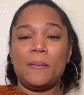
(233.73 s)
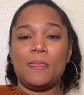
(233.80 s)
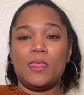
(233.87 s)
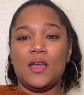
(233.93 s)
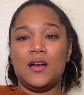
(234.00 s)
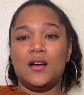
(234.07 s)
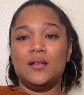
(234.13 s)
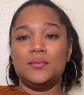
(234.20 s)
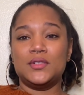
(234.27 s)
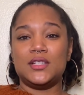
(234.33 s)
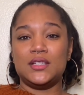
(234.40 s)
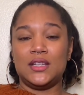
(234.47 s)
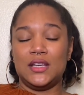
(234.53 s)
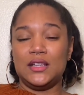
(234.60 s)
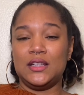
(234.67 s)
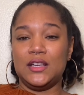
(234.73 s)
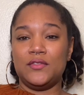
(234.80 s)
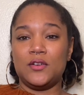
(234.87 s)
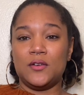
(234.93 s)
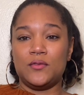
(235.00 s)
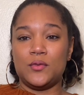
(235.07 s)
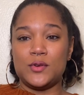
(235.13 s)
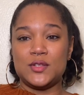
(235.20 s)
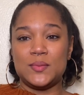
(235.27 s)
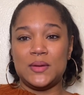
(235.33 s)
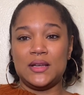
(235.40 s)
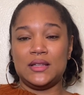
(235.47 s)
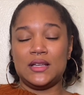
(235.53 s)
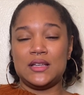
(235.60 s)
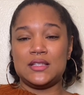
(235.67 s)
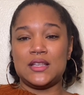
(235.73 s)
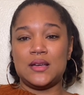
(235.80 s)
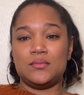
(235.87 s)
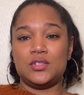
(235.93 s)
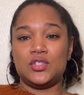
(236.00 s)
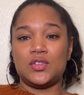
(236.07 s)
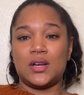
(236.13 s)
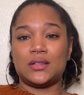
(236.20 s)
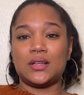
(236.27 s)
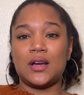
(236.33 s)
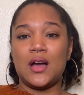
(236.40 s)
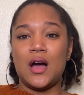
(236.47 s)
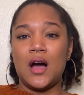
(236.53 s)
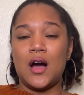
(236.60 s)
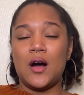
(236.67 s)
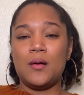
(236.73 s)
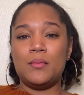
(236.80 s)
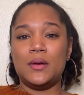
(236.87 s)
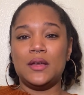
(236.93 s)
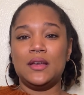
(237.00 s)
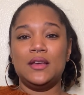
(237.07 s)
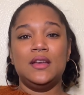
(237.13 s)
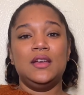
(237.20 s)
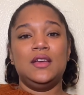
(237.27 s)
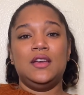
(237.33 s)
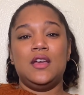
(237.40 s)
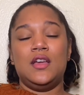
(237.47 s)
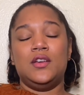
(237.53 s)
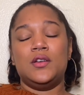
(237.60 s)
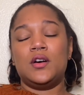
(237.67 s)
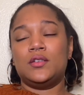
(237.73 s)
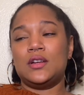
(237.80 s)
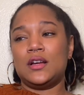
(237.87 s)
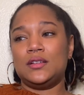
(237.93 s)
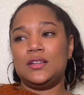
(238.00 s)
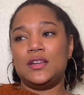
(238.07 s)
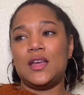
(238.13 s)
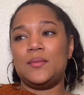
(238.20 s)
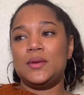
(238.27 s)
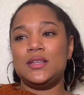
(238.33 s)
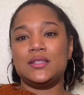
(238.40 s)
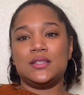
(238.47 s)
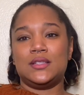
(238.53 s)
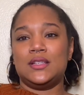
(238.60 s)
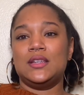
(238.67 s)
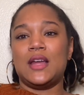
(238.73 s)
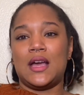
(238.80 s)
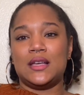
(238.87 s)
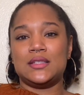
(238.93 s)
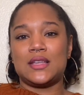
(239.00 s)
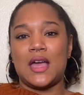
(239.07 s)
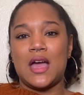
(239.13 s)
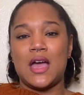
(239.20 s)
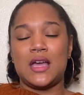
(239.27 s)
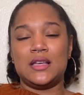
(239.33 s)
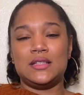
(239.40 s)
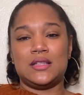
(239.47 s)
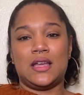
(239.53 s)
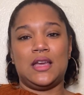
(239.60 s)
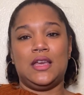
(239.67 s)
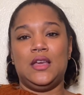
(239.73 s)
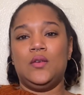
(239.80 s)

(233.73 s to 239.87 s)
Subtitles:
But she did leave her a voicemail last time she tried to call. But, Dr. Damon, he's such a nice guy. He's like, he